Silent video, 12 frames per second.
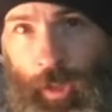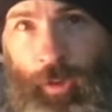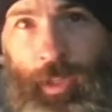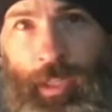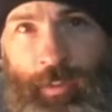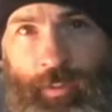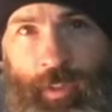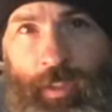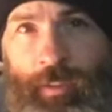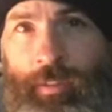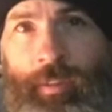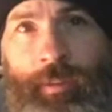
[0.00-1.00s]
on Etsy,
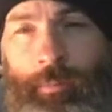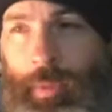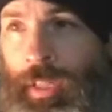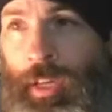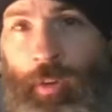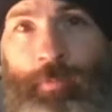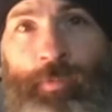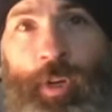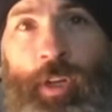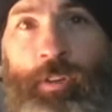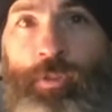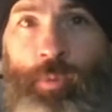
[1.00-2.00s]
but they're
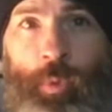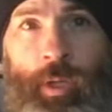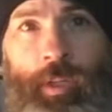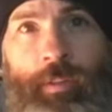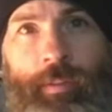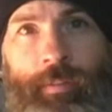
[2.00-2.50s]
freaking sweet.